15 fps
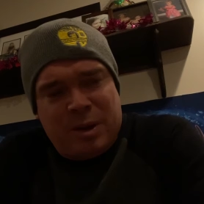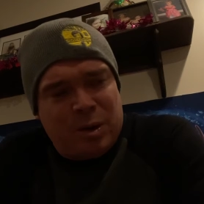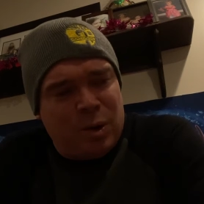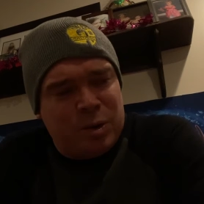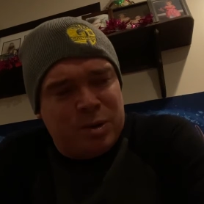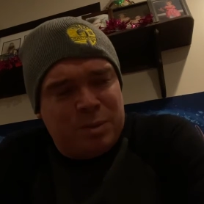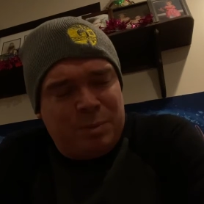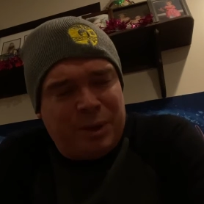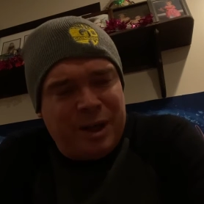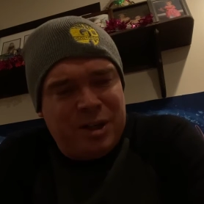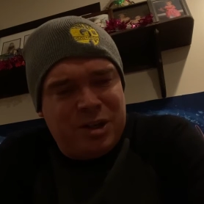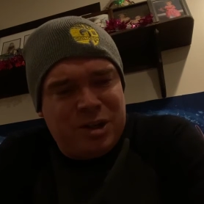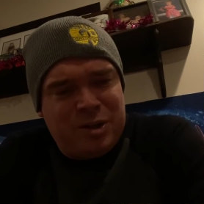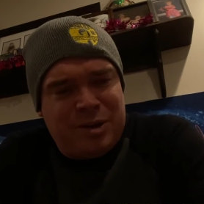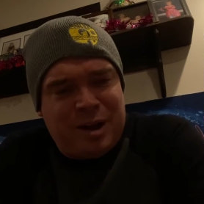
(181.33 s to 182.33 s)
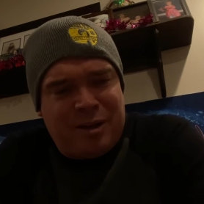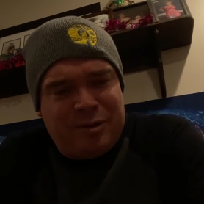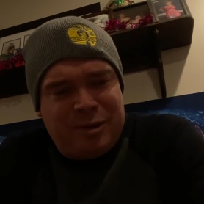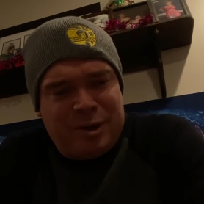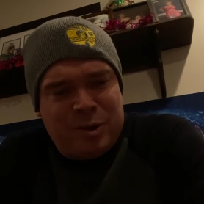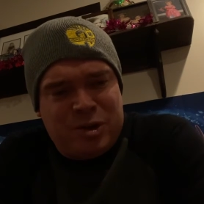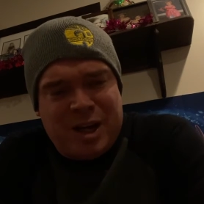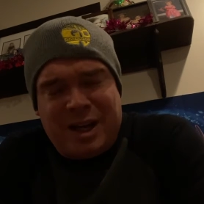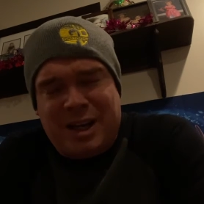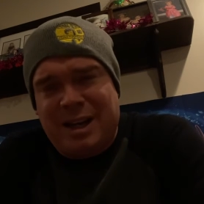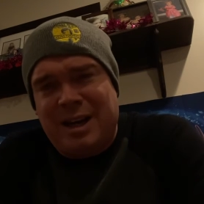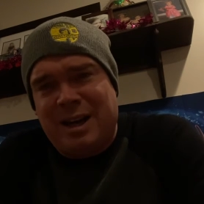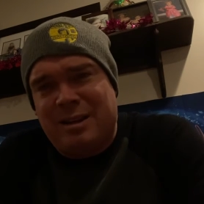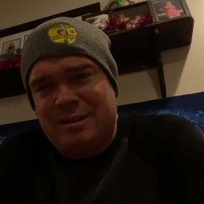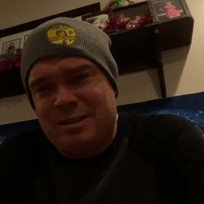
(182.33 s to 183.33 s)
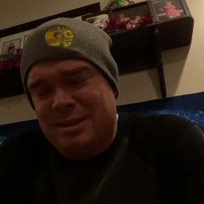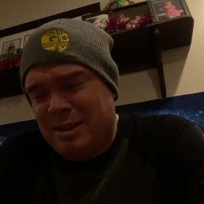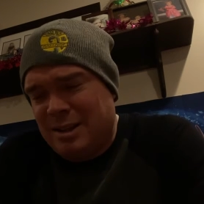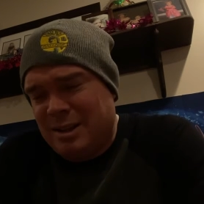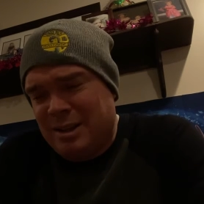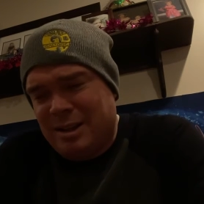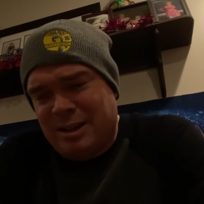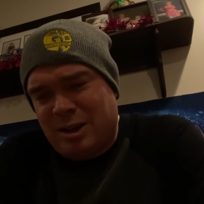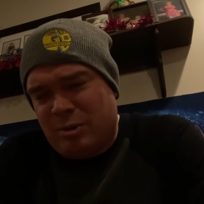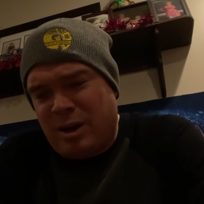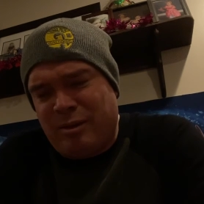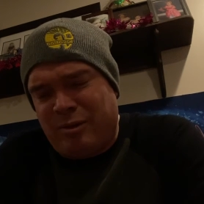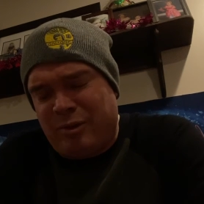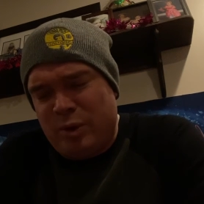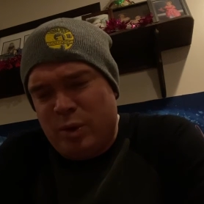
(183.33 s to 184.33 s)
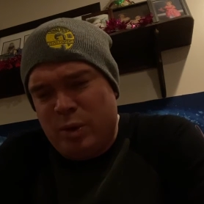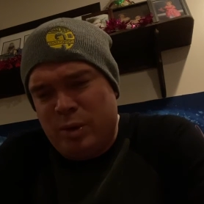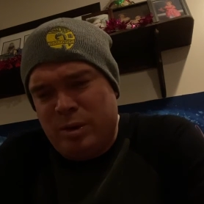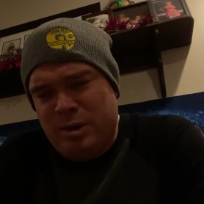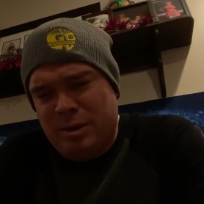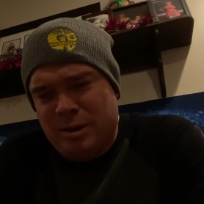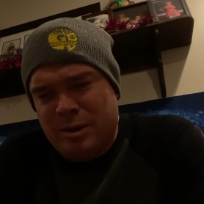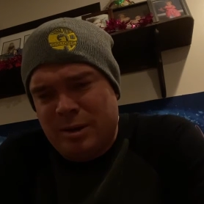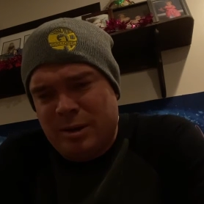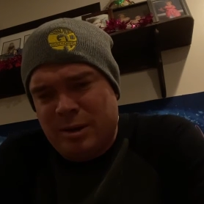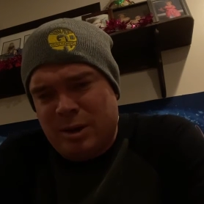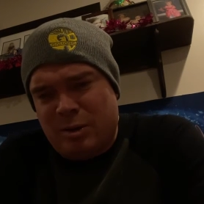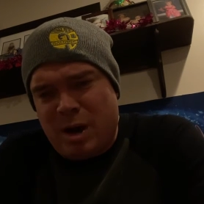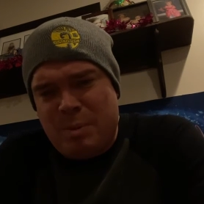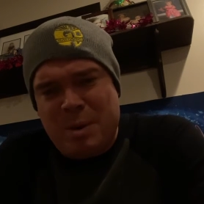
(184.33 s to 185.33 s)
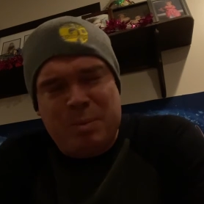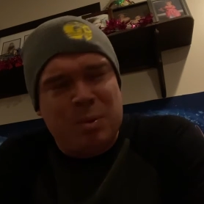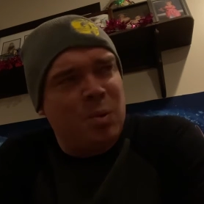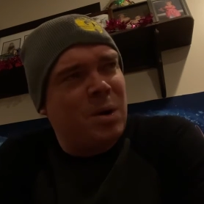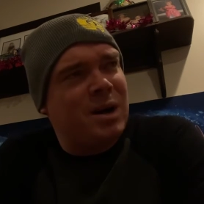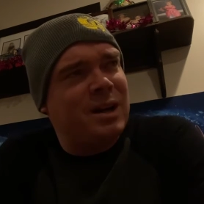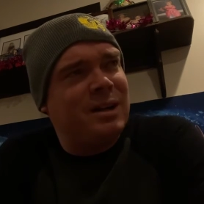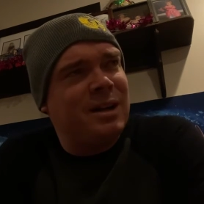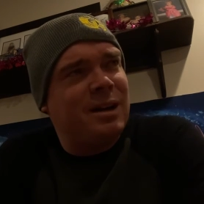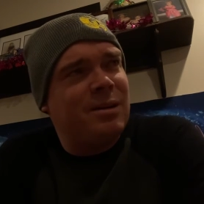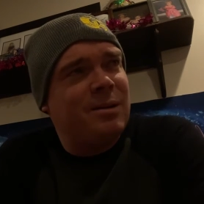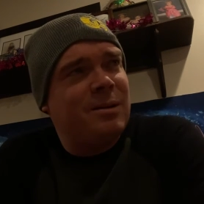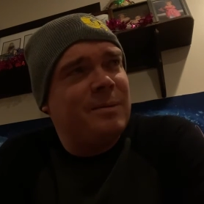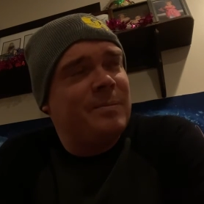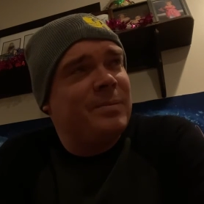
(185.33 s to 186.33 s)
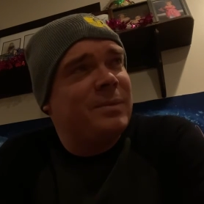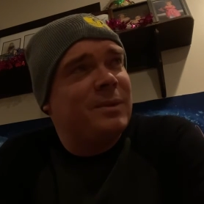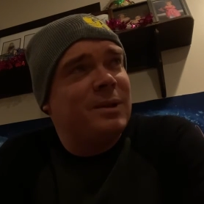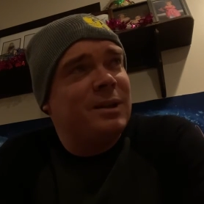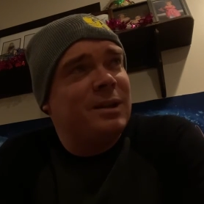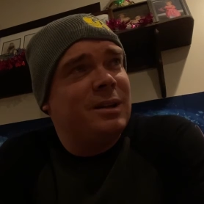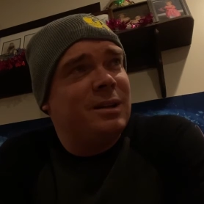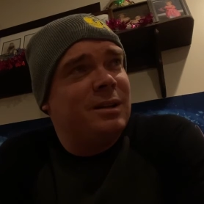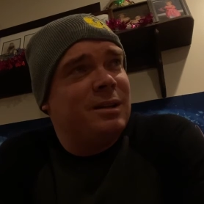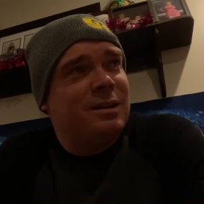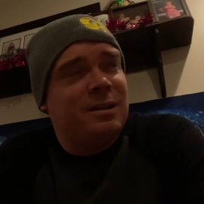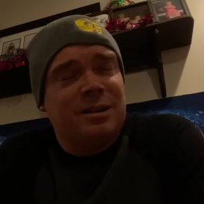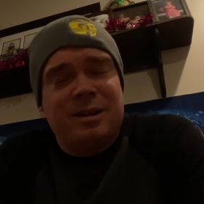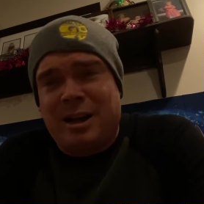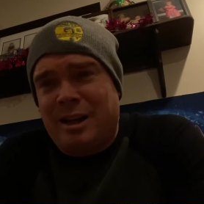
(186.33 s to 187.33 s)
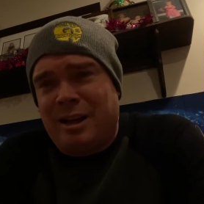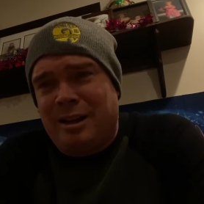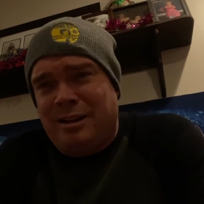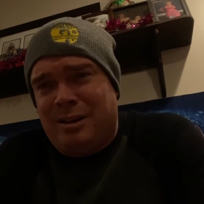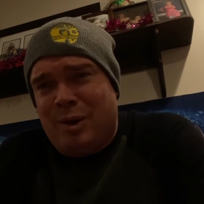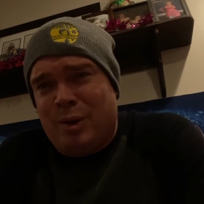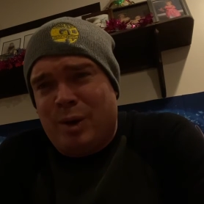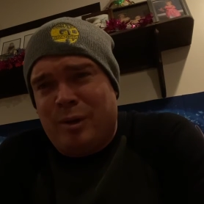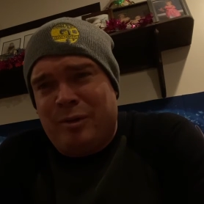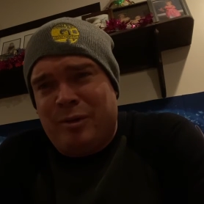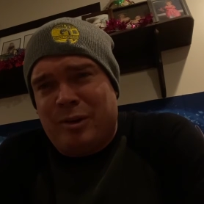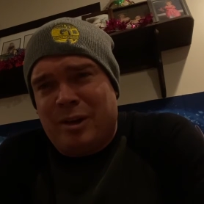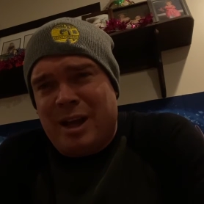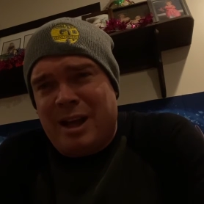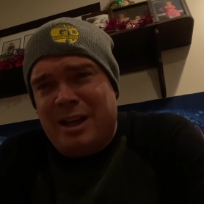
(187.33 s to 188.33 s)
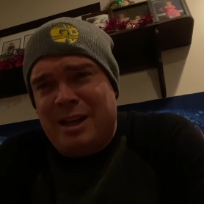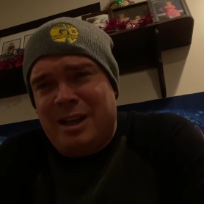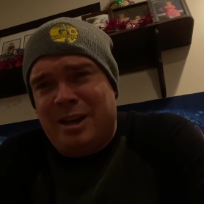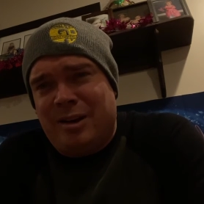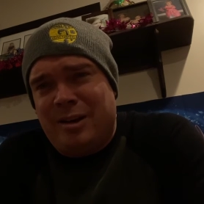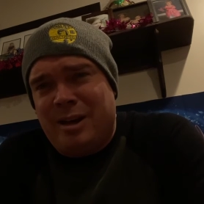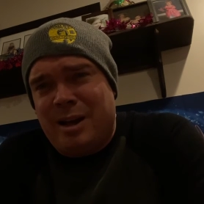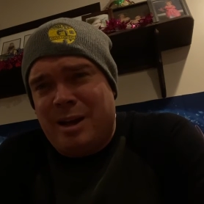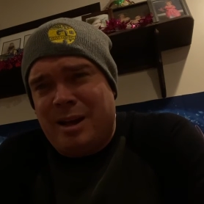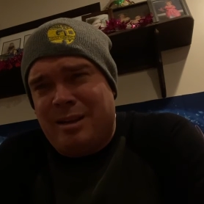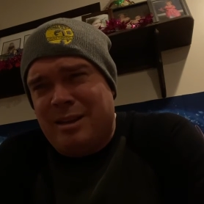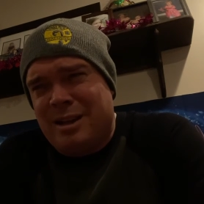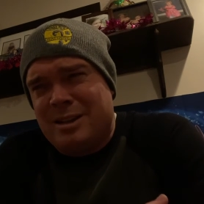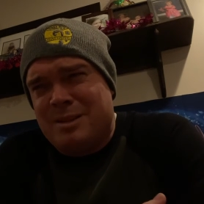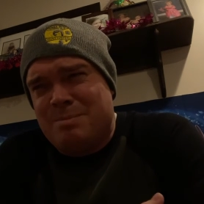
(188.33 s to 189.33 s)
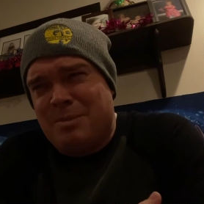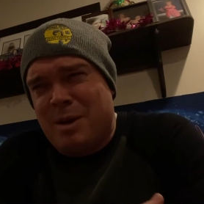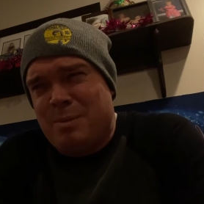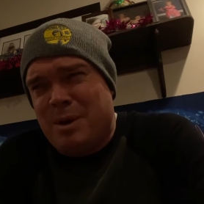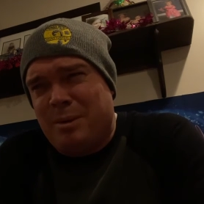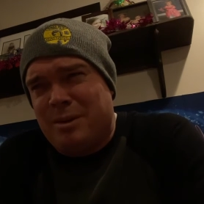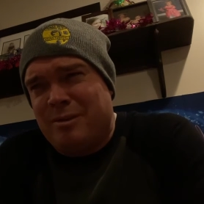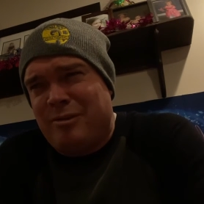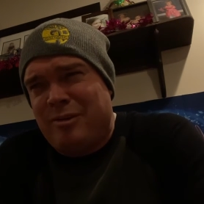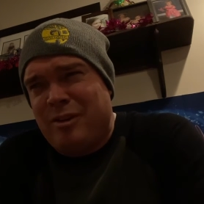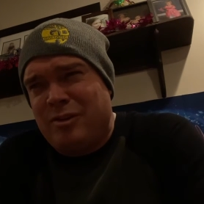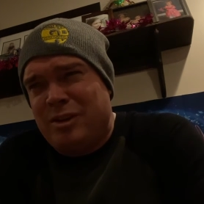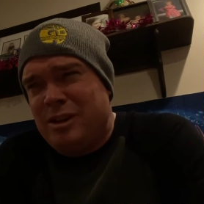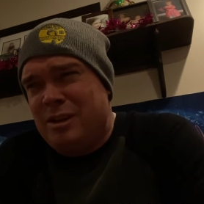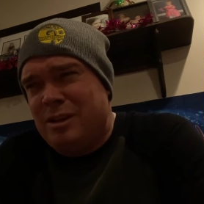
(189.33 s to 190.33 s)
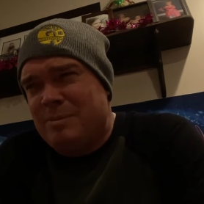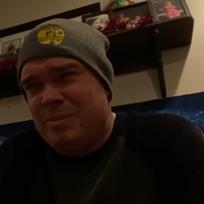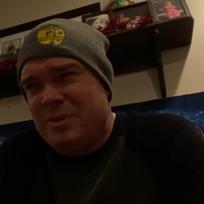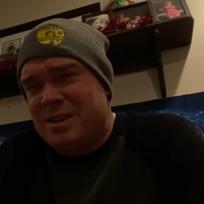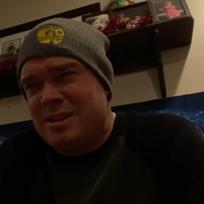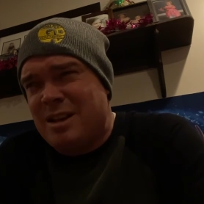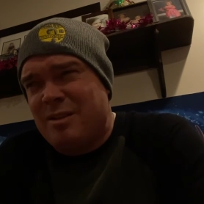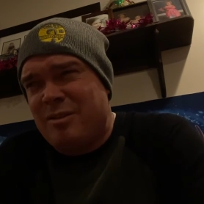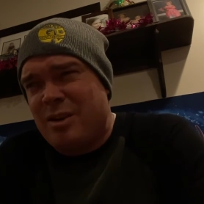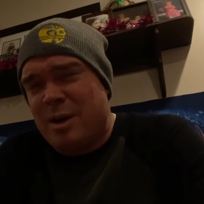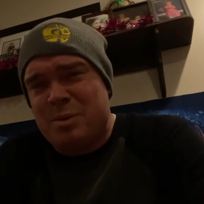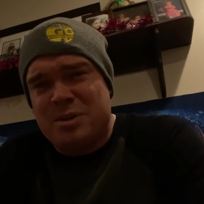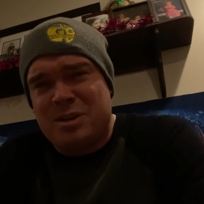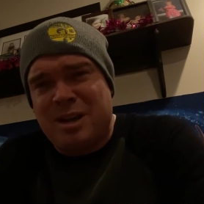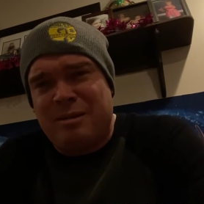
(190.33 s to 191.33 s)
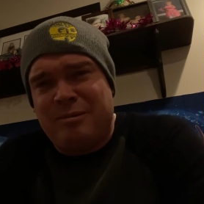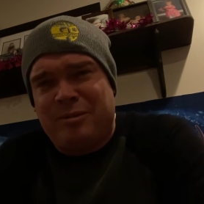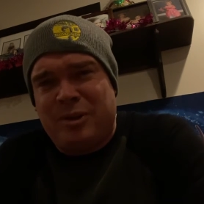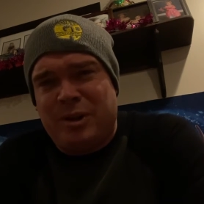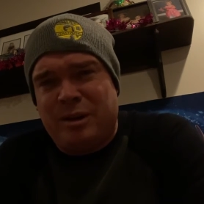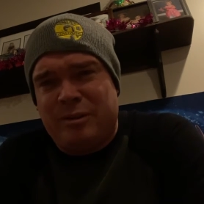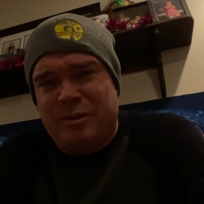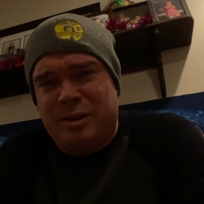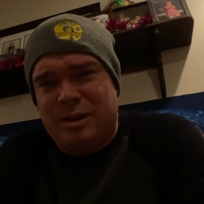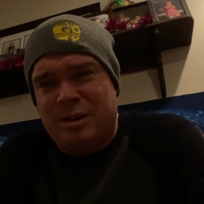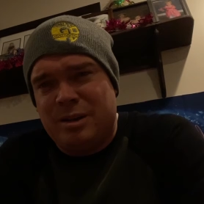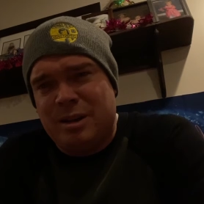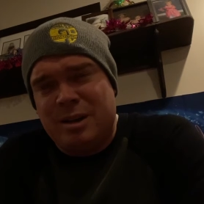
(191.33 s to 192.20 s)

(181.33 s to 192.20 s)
Awesome place. You could definitely go check it out. Great food. Great people working there. I don't know if you're allowed to eat in there yet. I think it might be up to the 50 to 75% in Philadelphia.